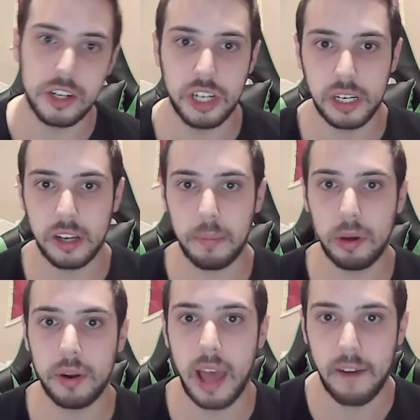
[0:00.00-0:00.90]

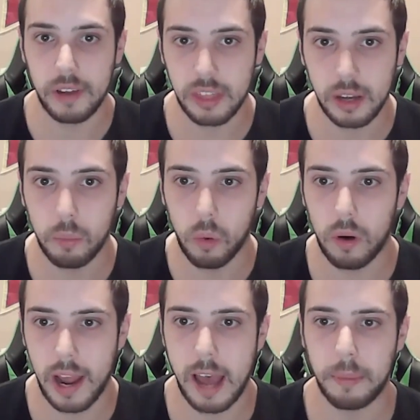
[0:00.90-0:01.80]
GW and everything
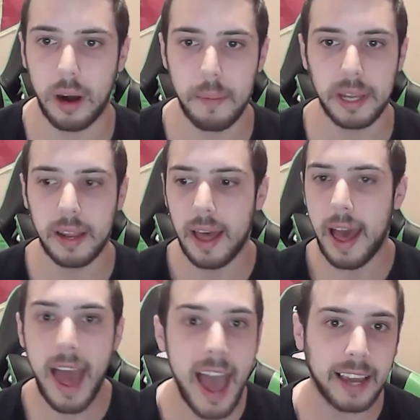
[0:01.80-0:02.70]
Warhammer. I mean,
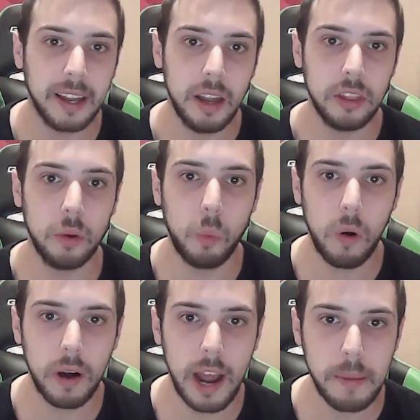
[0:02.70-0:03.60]
heck, the
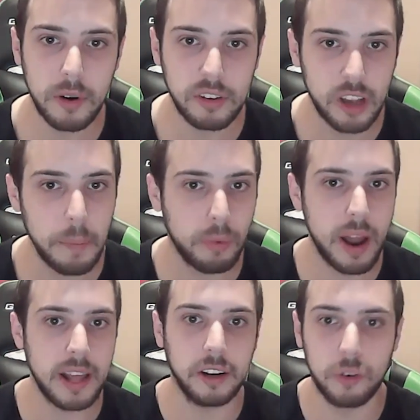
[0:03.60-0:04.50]
Warhammer
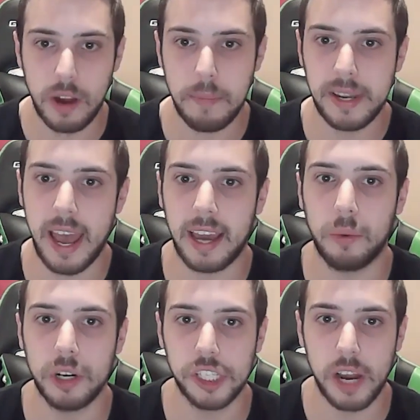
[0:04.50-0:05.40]
subreddit Grimdank,
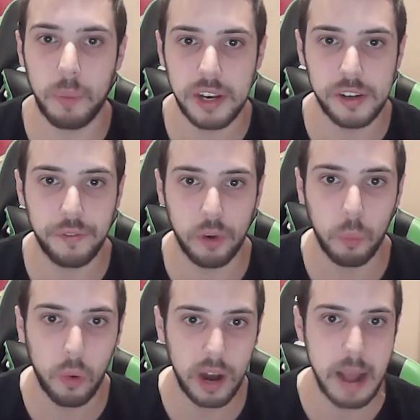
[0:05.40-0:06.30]
which I went to for
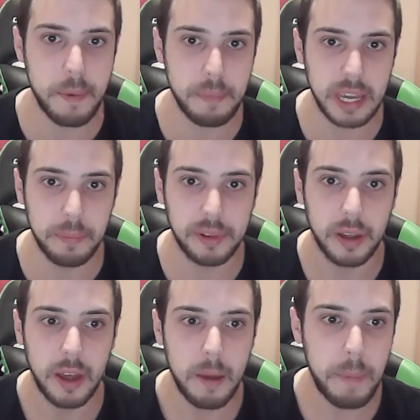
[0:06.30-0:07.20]
Warhammer memes,
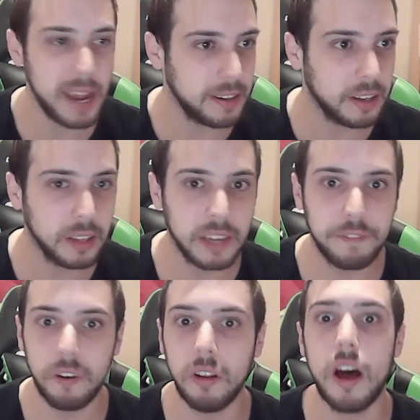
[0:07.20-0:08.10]
basically
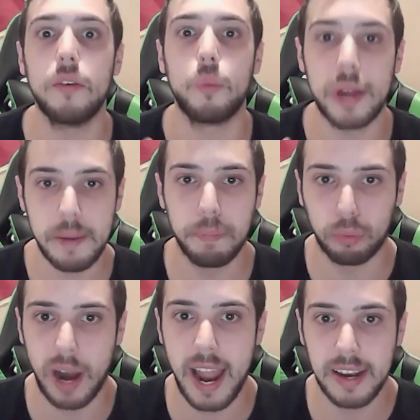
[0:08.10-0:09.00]
full-on
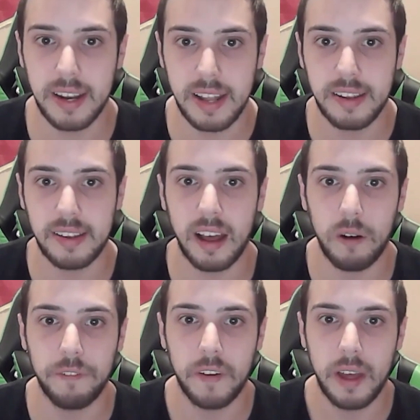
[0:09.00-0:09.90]
rebranded
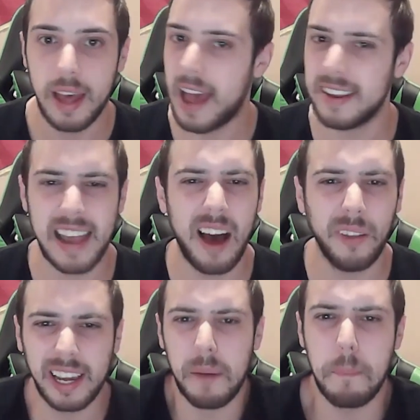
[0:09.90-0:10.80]
itself as now
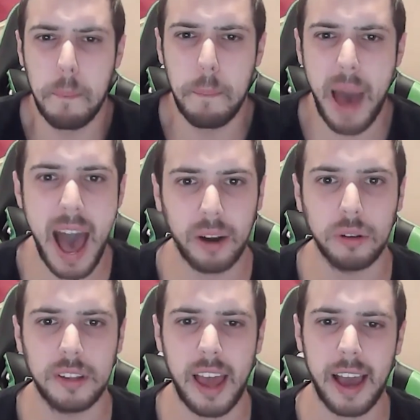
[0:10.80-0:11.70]
like a
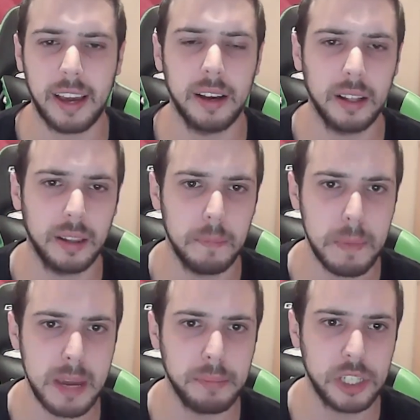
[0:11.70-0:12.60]
Battletech
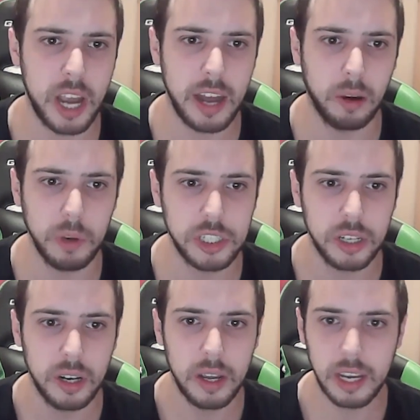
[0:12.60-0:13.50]
meme channel, which,
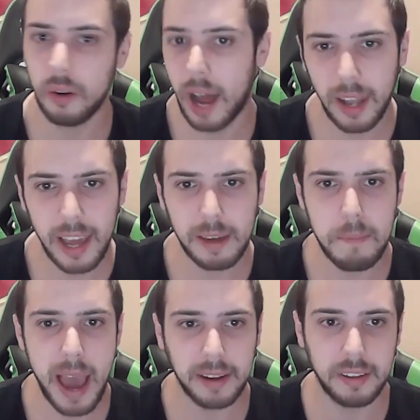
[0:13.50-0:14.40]
you know, I like
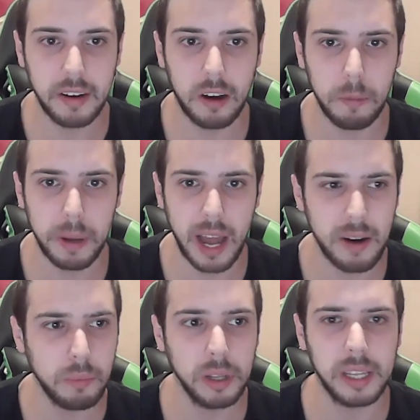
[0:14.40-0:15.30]
mechs and all, but I
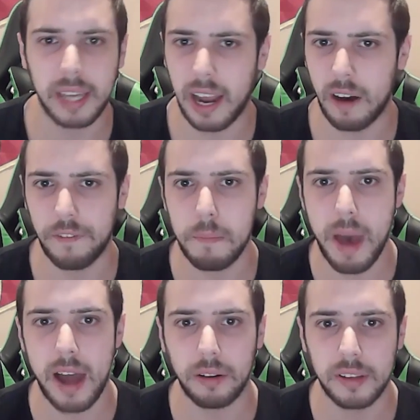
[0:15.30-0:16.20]
don't really care for
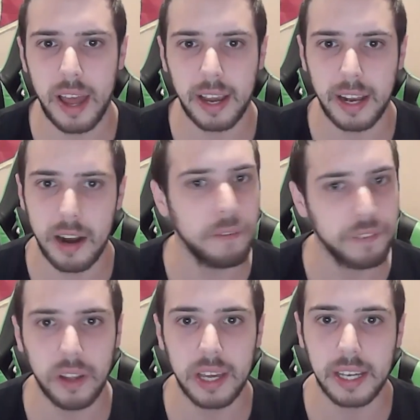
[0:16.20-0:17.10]
Battletech, and I don't
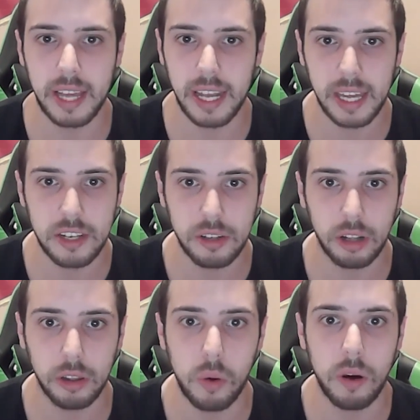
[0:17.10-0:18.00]
feel like getting into the
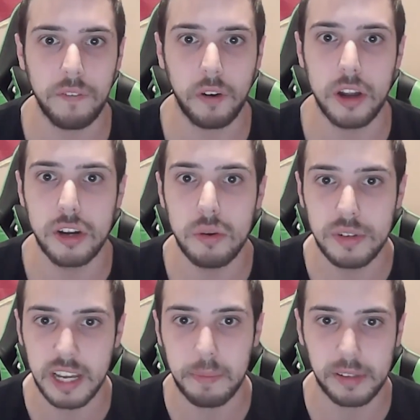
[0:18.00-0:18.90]
lore for a new
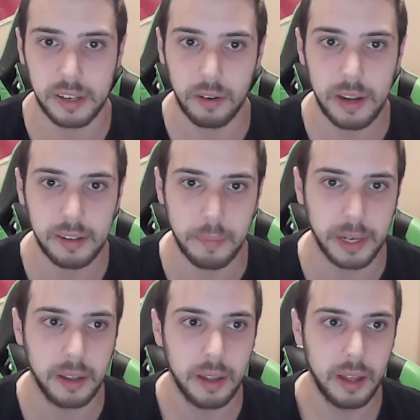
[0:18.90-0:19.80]
deep series. I
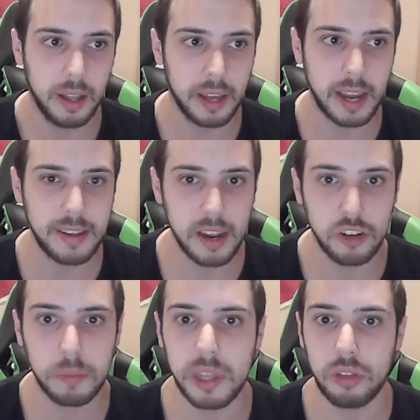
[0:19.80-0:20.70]
mean, like I said, it
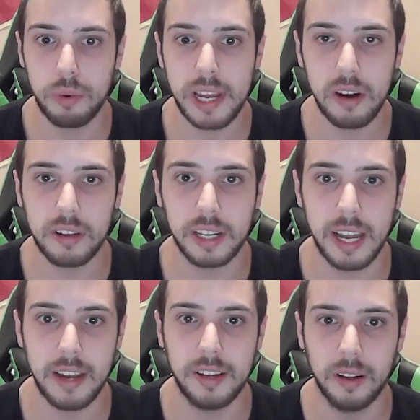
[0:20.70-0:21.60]
took me 3 years to get
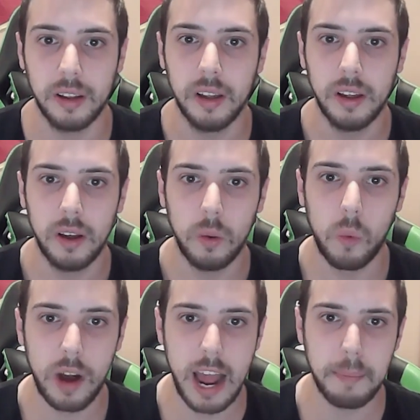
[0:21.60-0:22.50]
into
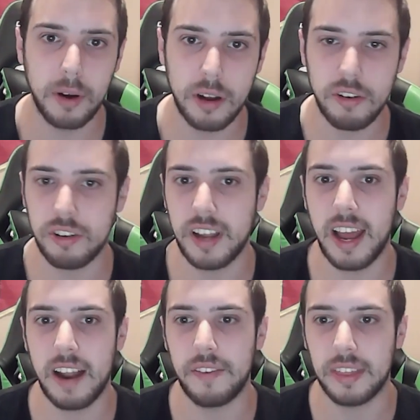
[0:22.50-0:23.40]
Warhammer and
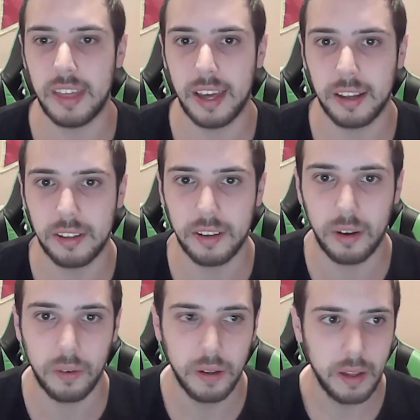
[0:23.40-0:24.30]
understand everything,
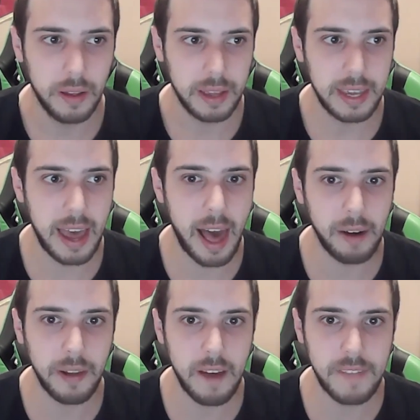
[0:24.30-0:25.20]
so yeah, I
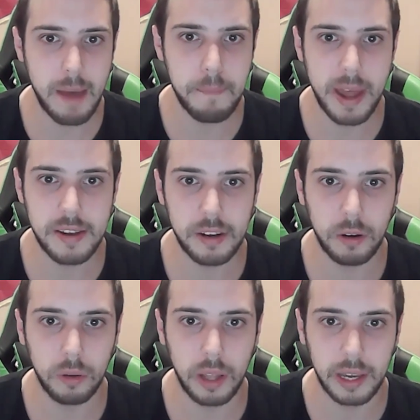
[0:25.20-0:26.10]
don't have that
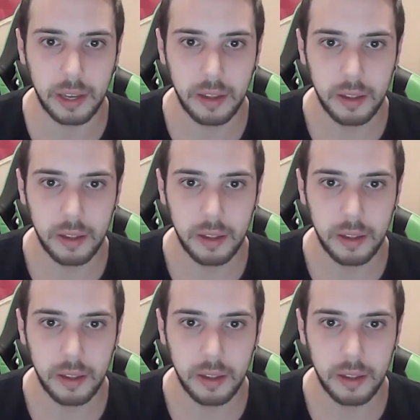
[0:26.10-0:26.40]
mental, like,